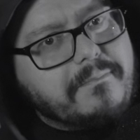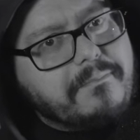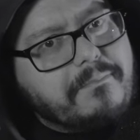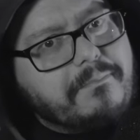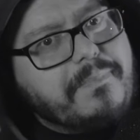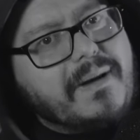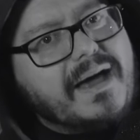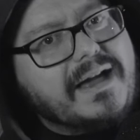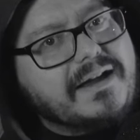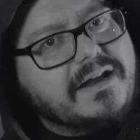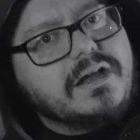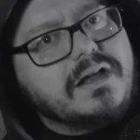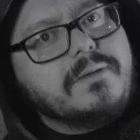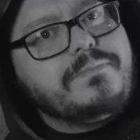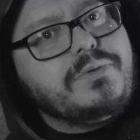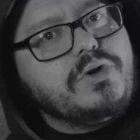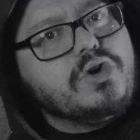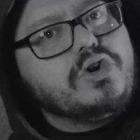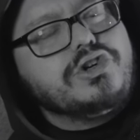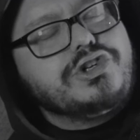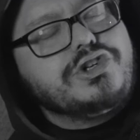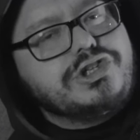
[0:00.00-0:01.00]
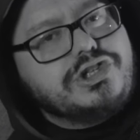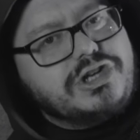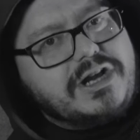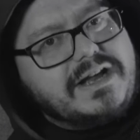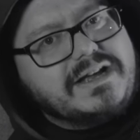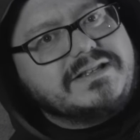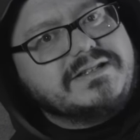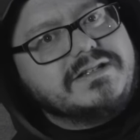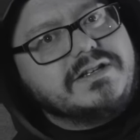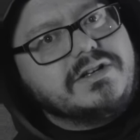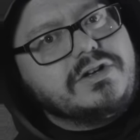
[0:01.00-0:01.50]
back up your
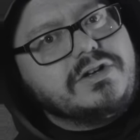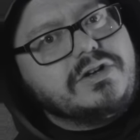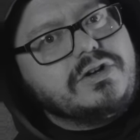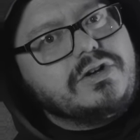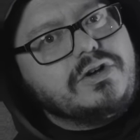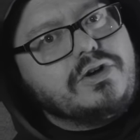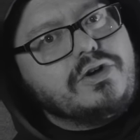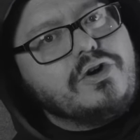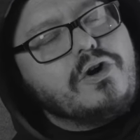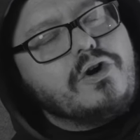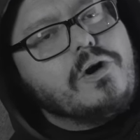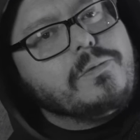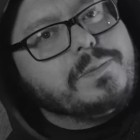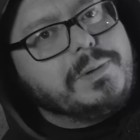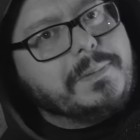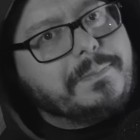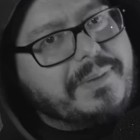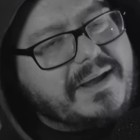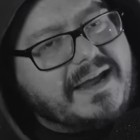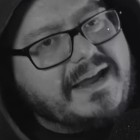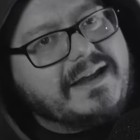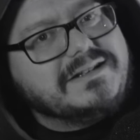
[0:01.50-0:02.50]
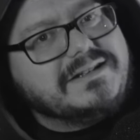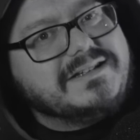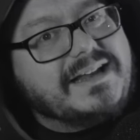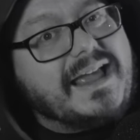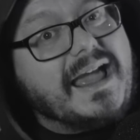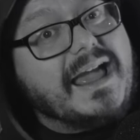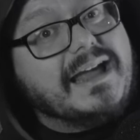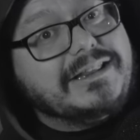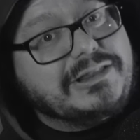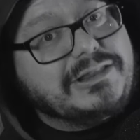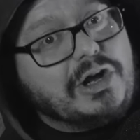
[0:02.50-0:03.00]
shit or prepare to
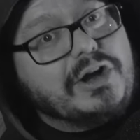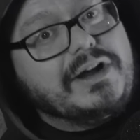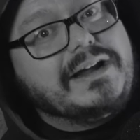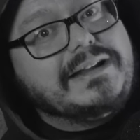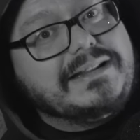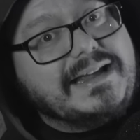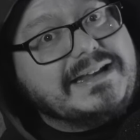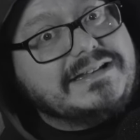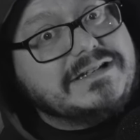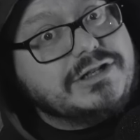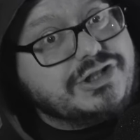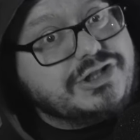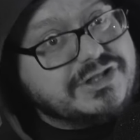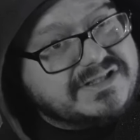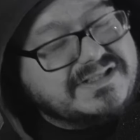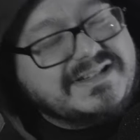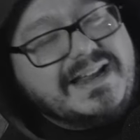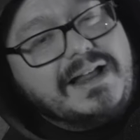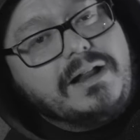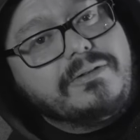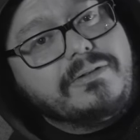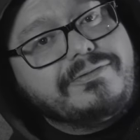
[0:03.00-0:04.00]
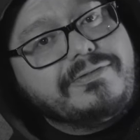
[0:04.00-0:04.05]
get annihilated yourself.